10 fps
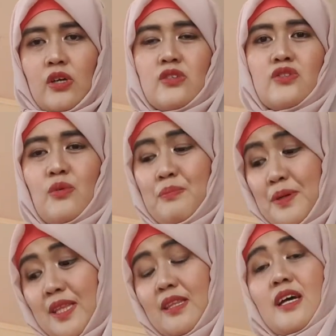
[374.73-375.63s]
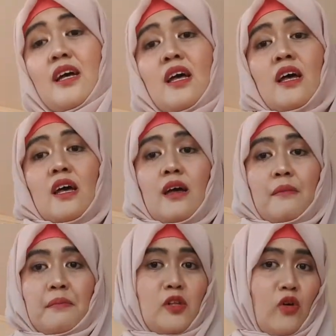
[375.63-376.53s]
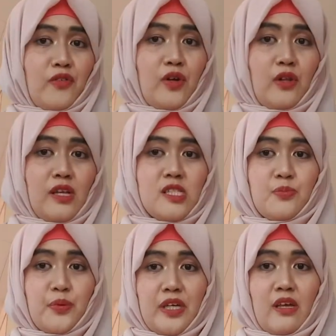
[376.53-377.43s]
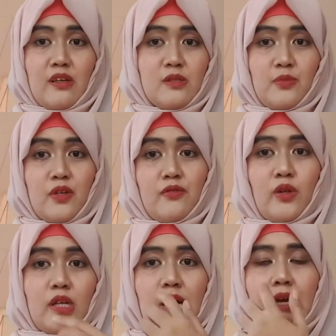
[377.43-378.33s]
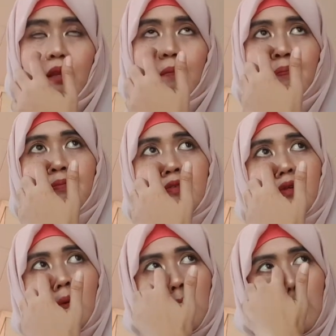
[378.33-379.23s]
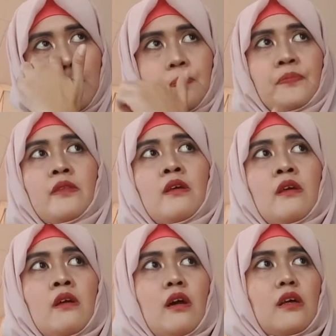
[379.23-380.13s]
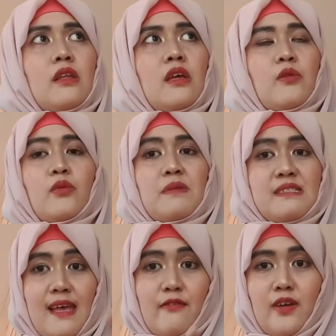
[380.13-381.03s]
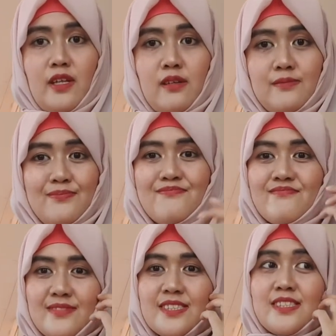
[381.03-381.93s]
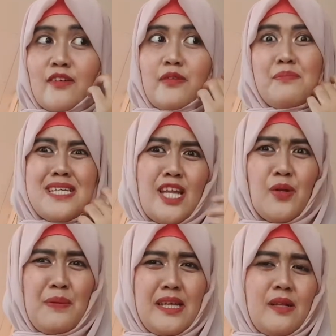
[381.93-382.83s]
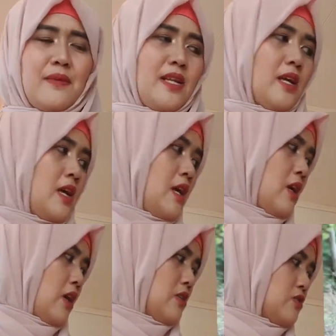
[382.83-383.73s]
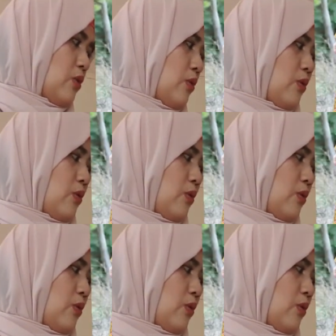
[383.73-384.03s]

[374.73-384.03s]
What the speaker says: So but overall it's pretty. It's beautiful, right? So I think it will be 7. 7. Pasado pa rin naman. So